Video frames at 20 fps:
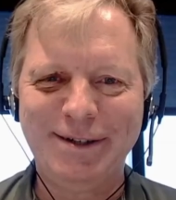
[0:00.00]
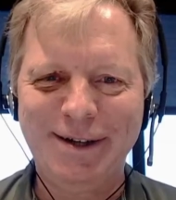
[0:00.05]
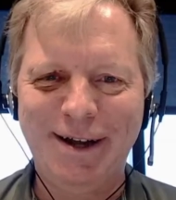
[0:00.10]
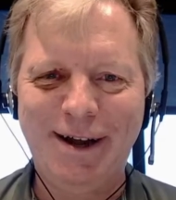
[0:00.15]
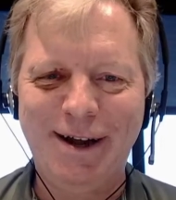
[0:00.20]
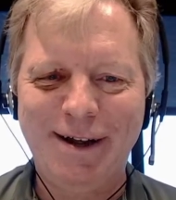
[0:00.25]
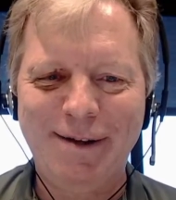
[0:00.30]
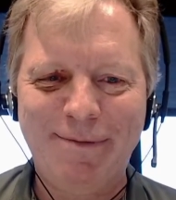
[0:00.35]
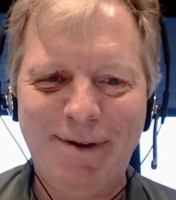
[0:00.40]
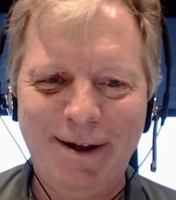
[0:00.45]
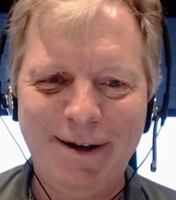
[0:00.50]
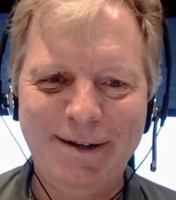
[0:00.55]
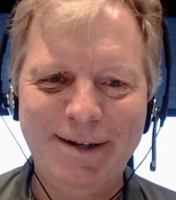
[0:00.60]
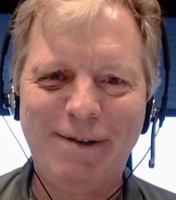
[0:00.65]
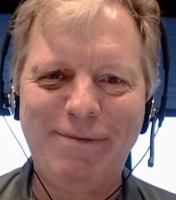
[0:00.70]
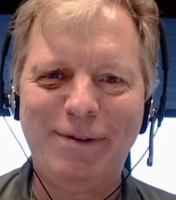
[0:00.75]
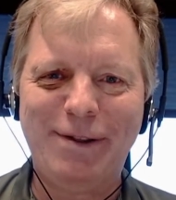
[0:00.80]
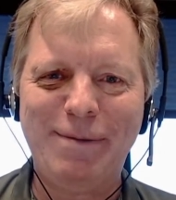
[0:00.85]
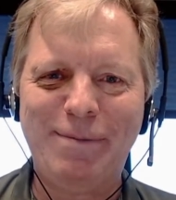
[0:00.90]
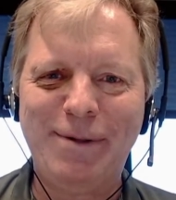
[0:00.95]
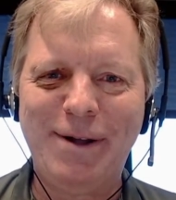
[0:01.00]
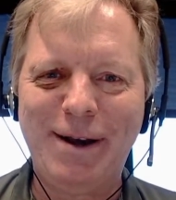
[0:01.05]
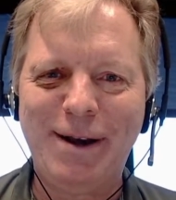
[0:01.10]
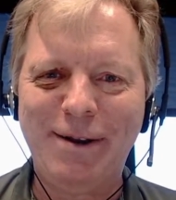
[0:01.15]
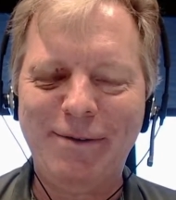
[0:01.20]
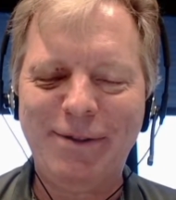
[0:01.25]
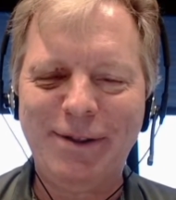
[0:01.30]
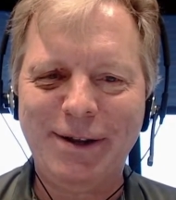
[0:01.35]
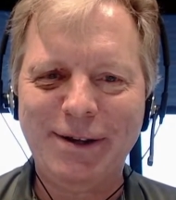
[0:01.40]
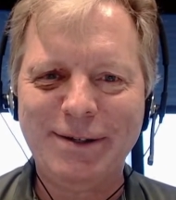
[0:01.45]
to talk about. Definitely
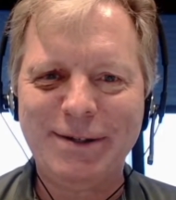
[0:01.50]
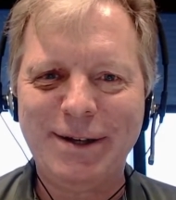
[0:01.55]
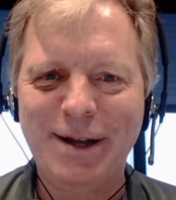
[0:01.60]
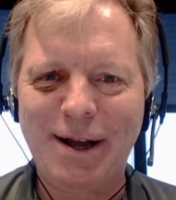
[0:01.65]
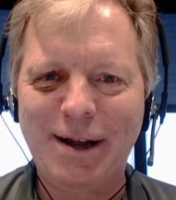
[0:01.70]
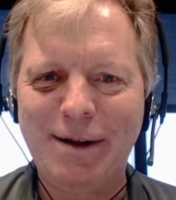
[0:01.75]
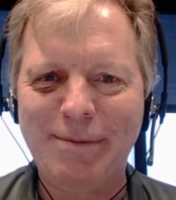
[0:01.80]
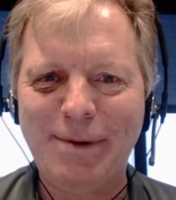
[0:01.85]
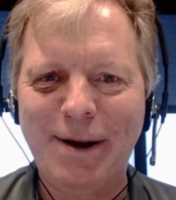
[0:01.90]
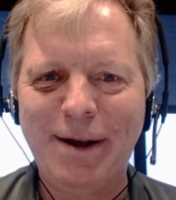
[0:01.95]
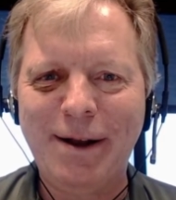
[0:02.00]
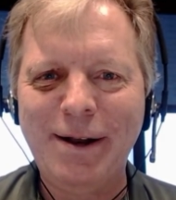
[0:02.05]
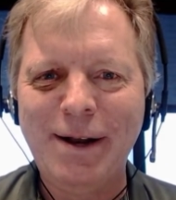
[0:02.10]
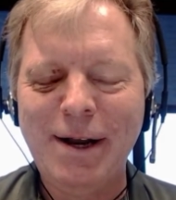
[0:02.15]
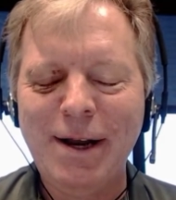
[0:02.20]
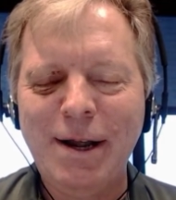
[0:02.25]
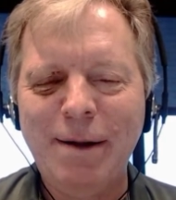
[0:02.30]
plenty of things to talk about.